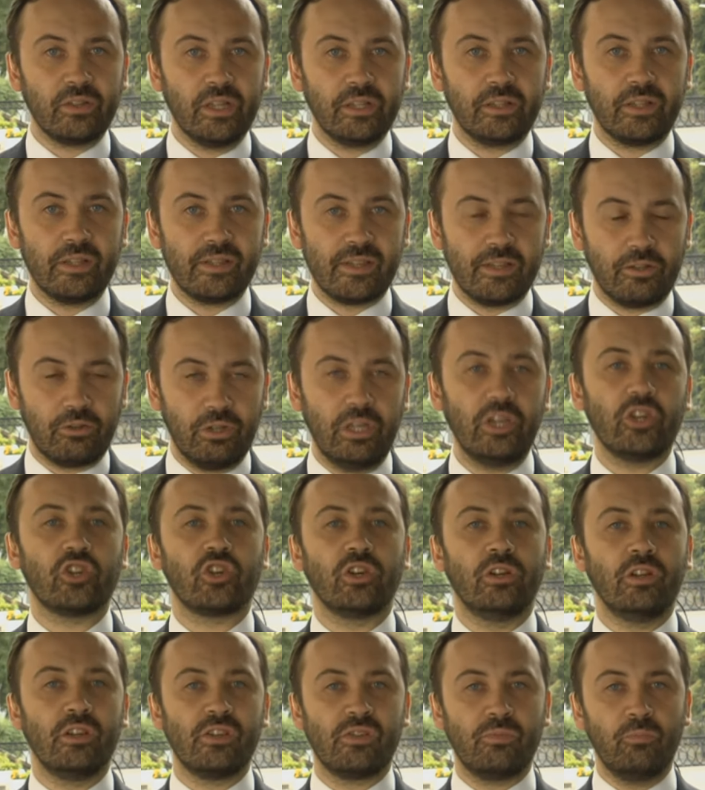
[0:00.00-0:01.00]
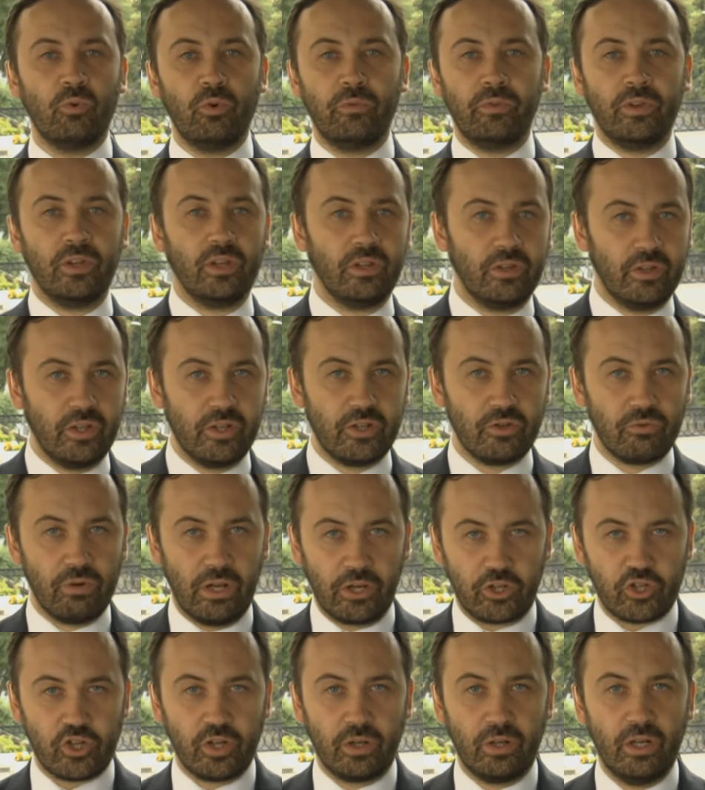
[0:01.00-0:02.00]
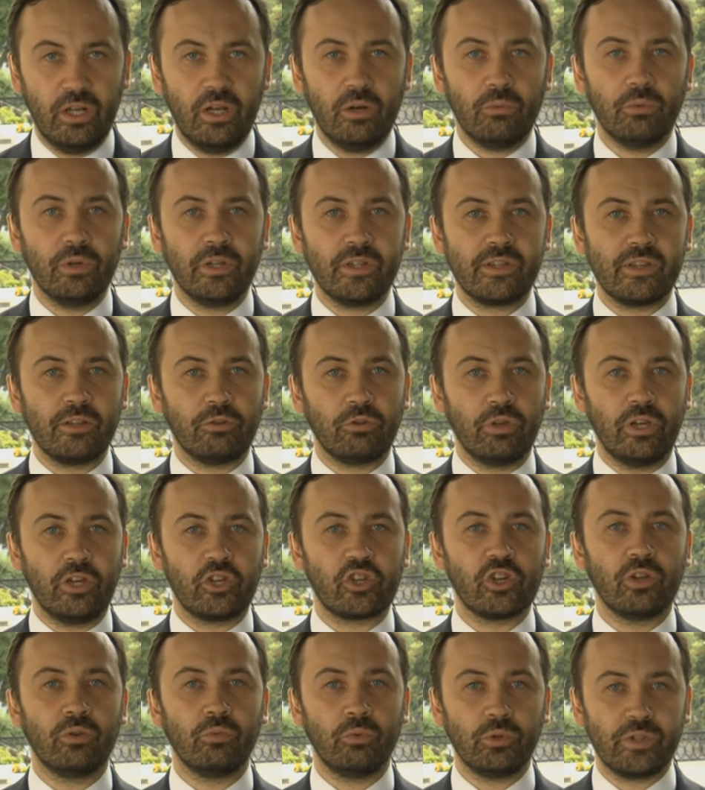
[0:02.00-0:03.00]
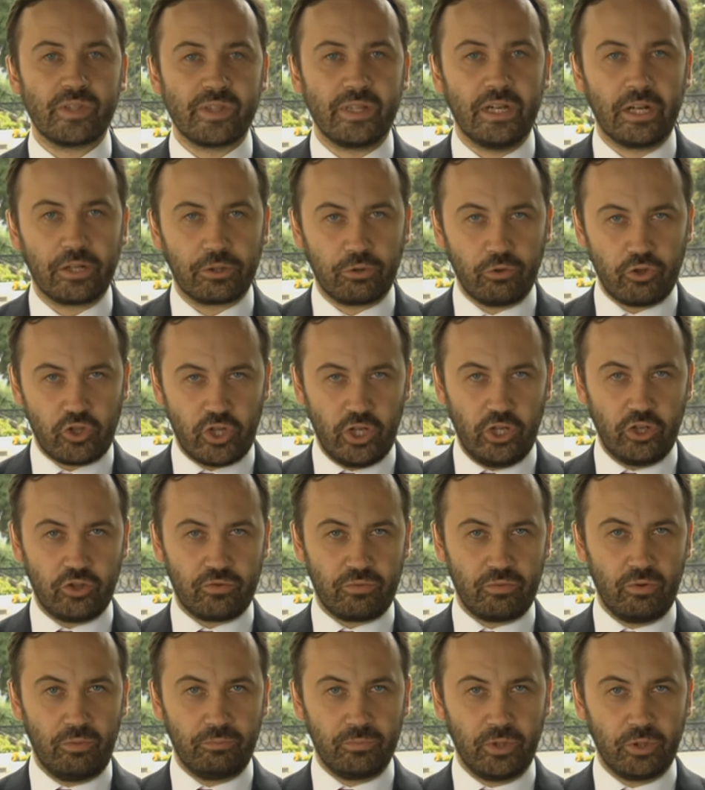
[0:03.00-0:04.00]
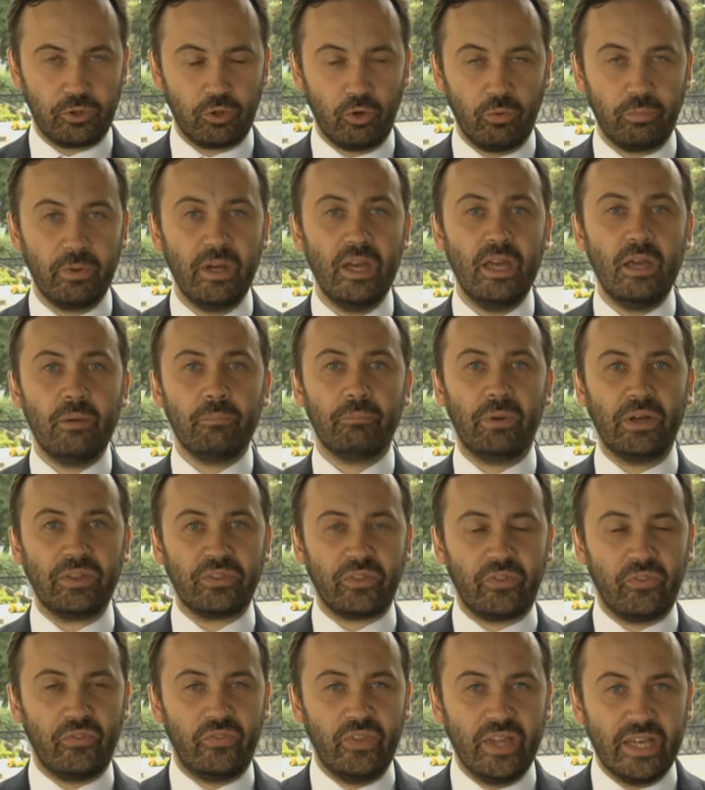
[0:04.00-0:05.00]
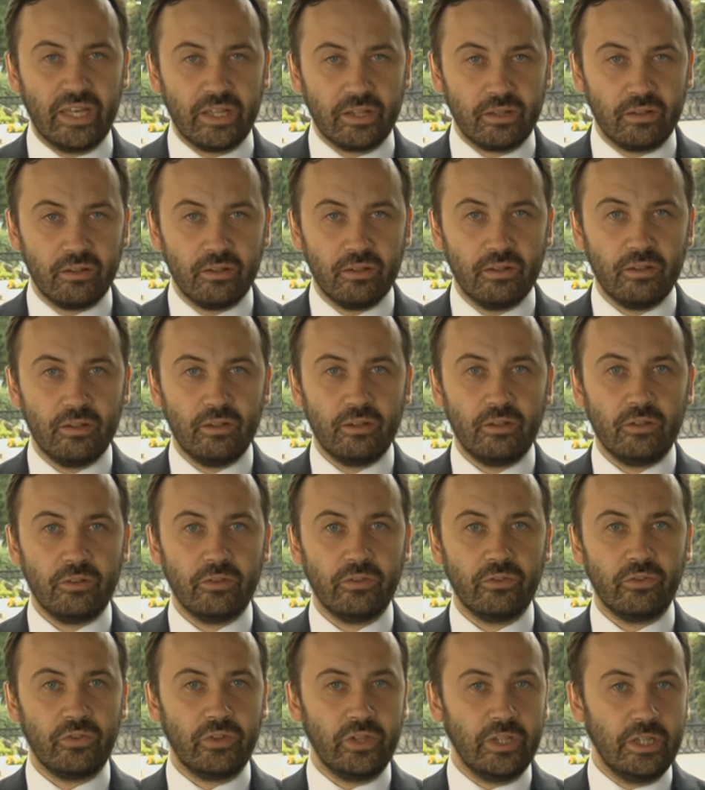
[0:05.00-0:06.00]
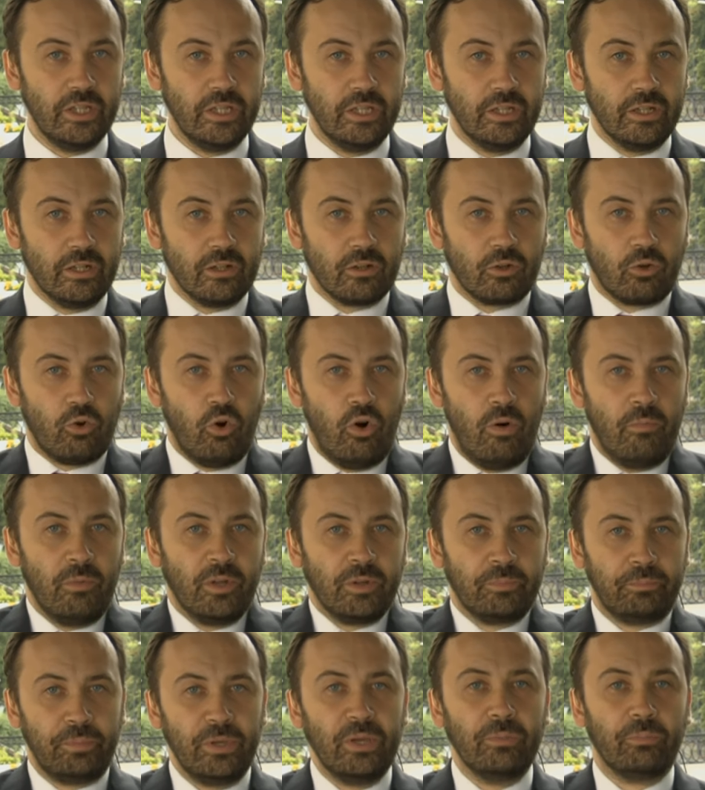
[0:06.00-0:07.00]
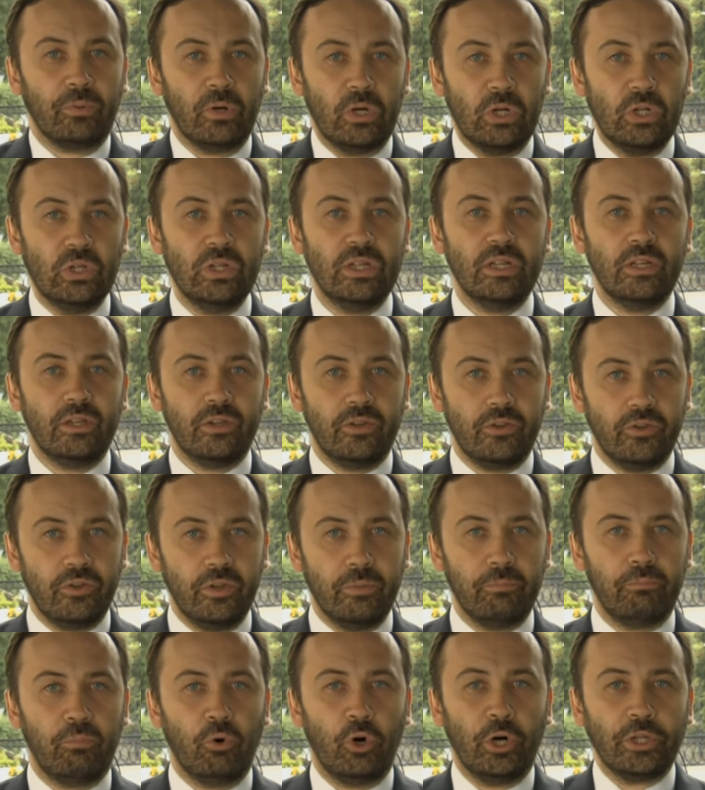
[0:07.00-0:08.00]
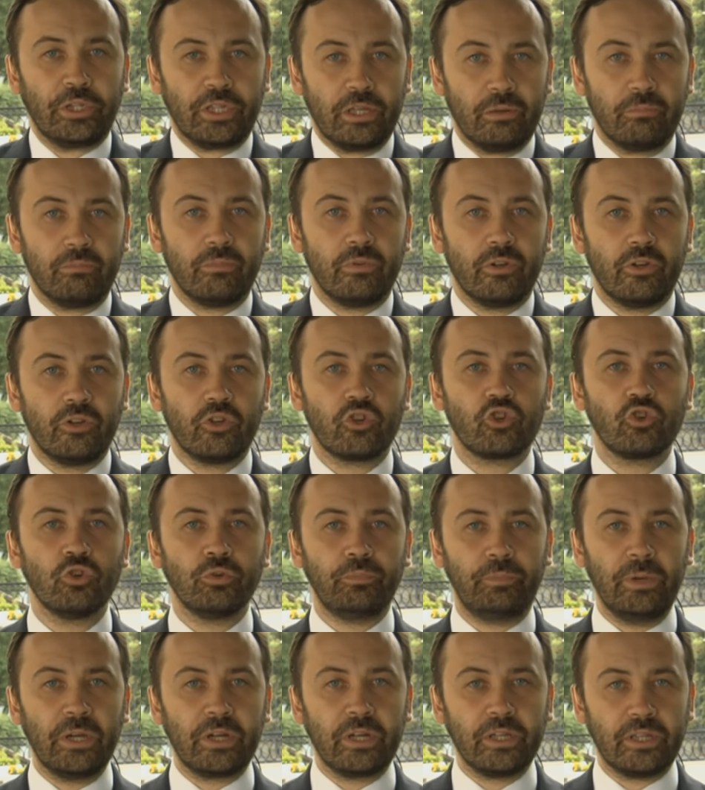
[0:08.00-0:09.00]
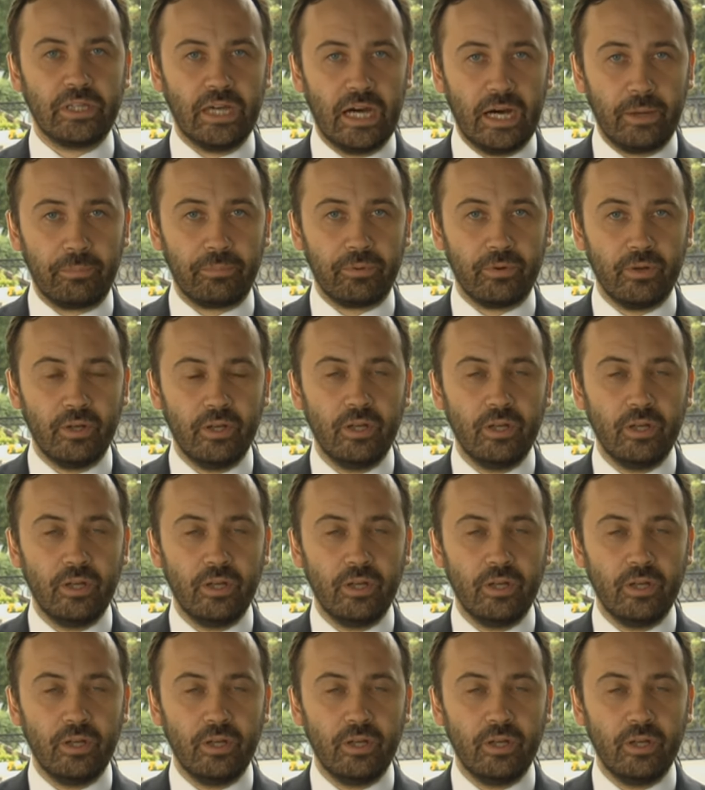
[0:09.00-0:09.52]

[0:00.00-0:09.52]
that the situation is moving in the direction when situation would start to change from the top. But then the common people, the bottom, should pick it up.